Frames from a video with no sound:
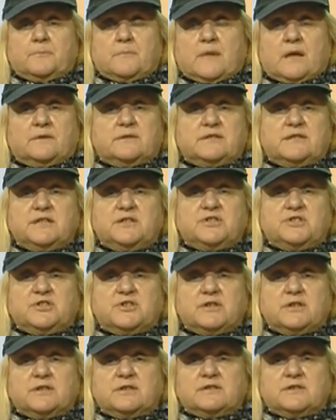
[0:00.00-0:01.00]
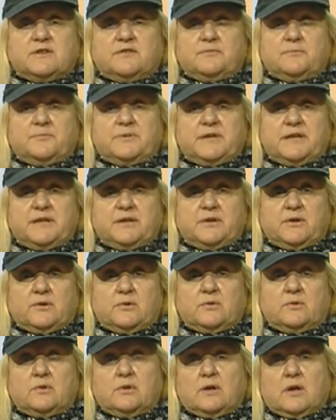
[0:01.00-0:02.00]
teachings of
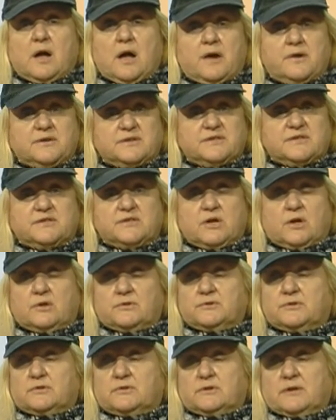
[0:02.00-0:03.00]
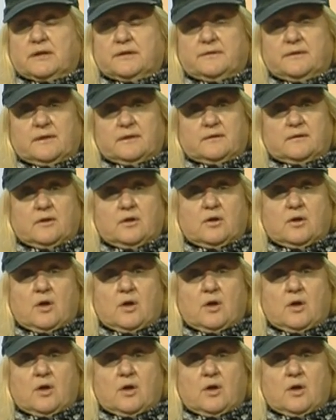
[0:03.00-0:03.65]
Plato, Aristotle, and then